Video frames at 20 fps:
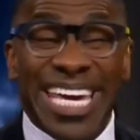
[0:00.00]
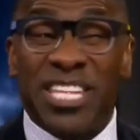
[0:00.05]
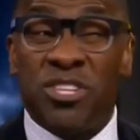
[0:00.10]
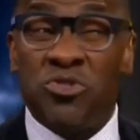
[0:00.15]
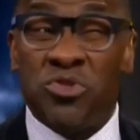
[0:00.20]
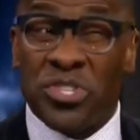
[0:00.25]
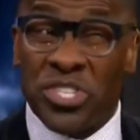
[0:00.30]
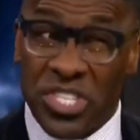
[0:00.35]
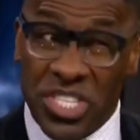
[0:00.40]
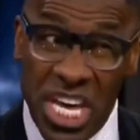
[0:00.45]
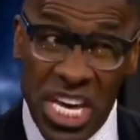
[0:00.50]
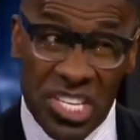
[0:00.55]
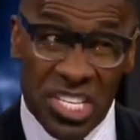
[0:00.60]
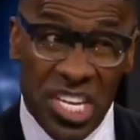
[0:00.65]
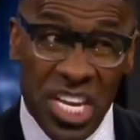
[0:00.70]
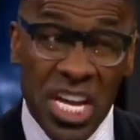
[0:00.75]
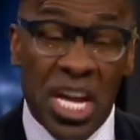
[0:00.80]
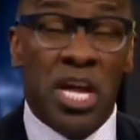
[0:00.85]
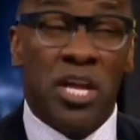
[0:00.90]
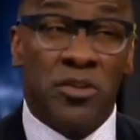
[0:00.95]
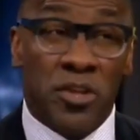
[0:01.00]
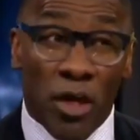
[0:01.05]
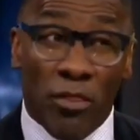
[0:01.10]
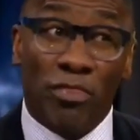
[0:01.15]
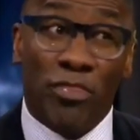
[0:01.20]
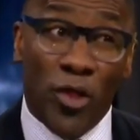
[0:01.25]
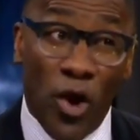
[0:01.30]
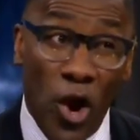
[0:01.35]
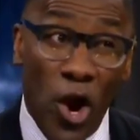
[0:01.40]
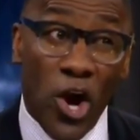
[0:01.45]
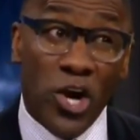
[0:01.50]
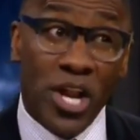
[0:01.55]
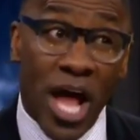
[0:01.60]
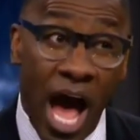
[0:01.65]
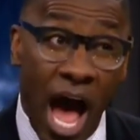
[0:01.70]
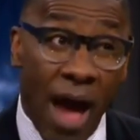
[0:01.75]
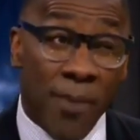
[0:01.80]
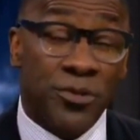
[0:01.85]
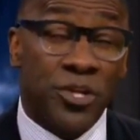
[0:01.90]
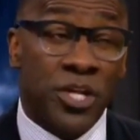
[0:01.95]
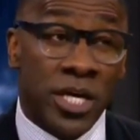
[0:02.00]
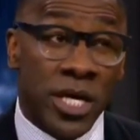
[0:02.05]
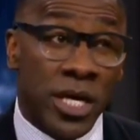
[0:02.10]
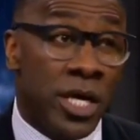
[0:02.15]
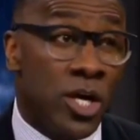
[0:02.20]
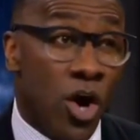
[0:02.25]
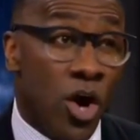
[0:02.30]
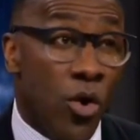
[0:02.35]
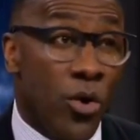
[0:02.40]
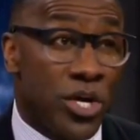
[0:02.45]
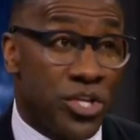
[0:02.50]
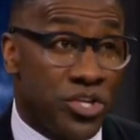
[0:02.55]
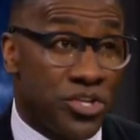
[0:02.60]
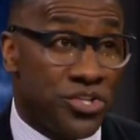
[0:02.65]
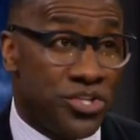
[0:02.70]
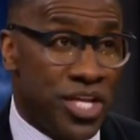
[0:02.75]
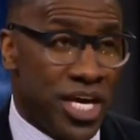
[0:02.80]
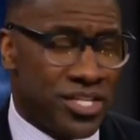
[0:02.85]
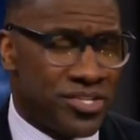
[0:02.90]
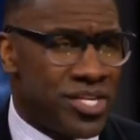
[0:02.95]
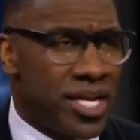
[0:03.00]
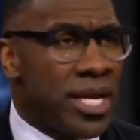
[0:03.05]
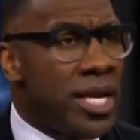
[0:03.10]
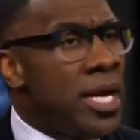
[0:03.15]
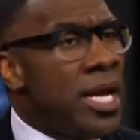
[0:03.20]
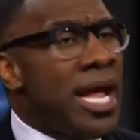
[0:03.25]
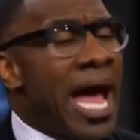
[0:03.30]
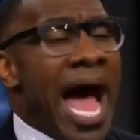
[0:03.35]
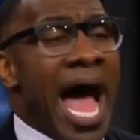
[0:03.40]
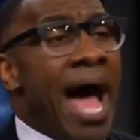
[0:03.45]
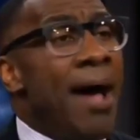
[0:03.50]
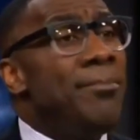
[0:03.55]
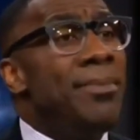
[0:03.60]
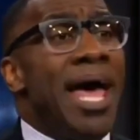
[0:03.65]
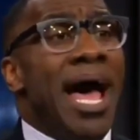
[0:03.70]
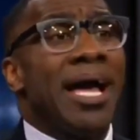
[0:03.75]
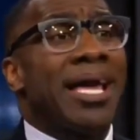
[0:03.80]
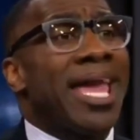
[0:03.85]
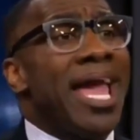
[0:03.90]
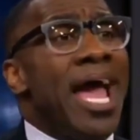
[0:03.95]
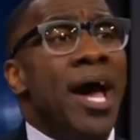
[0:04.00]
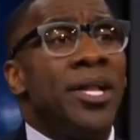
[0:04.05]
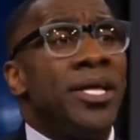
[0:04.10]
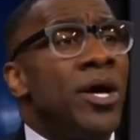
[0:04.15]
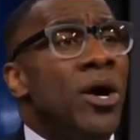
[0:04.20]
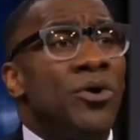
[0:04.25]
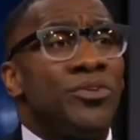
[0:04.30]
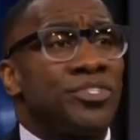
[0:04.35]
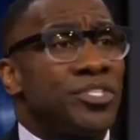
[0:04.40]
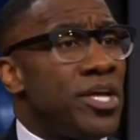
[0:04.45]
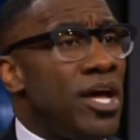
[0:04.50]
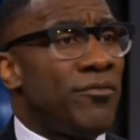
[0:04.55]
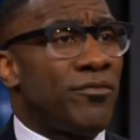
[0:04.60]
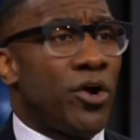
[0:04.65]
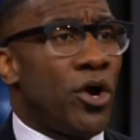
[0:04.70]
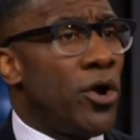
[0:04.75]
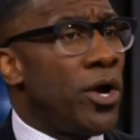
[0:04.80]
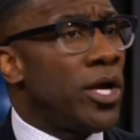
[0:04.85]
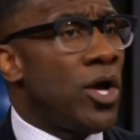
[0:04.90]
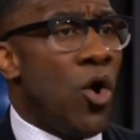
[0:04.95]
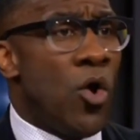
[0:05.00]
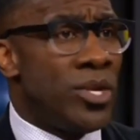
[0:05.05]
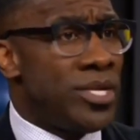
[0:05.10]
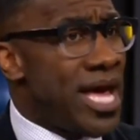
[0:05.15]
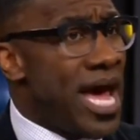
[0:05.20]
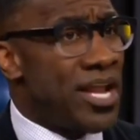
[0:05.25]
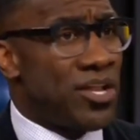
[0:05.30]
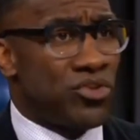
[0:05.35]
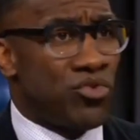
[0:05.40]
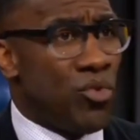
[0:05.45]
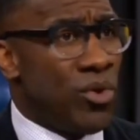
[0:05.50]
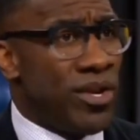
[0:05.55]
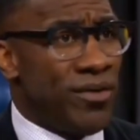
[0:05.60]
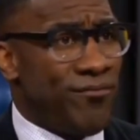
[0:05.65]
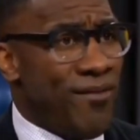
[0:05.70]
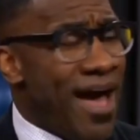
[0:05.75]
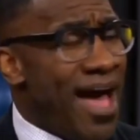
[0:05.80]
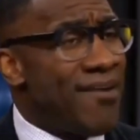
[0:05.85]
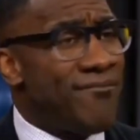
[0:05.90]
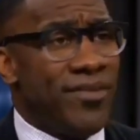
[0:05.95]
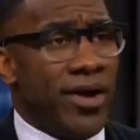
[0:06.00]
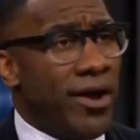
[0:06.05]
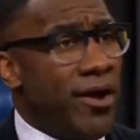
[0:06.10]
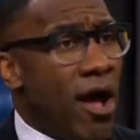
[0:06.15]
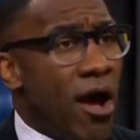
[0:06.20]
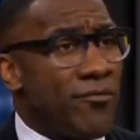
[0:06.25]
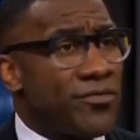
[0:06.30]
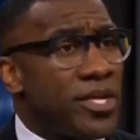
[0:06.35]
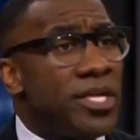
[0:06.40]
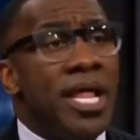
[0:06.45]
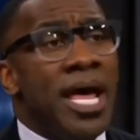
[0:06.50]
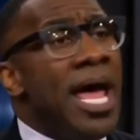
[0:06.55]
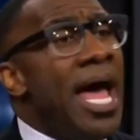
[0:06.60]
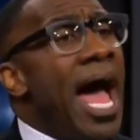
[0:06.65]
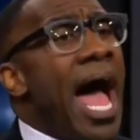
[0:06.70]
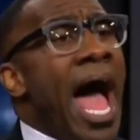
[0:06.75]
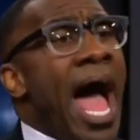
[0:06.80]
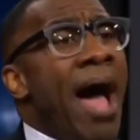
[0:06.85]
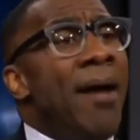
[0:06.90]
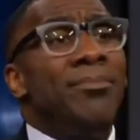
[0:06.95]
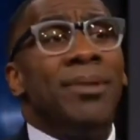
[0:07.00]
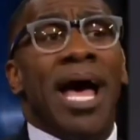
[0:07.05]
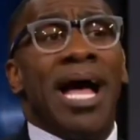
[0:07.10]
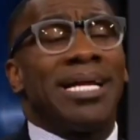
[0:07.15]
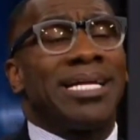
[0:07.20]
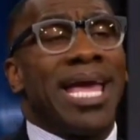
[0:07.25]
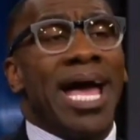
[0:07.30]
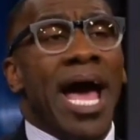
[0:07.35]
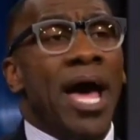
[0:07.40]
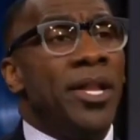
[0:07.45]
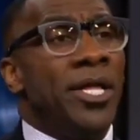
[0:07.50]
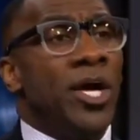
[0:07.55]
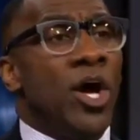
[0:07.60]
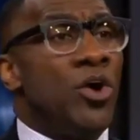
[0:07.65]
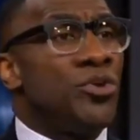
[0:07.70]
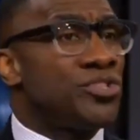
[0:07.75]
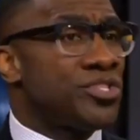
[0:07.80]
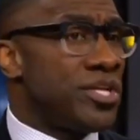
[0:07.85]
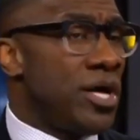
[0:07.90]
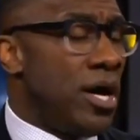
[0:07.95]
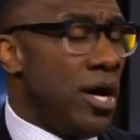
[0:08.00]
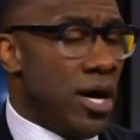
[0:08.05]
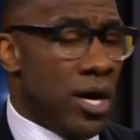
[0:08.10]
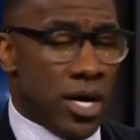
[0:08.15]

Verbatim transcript: Get you 60? The third option can go get you 60. I'm not counting on Steph Curry going 9 to 25 very often. I'm not counting on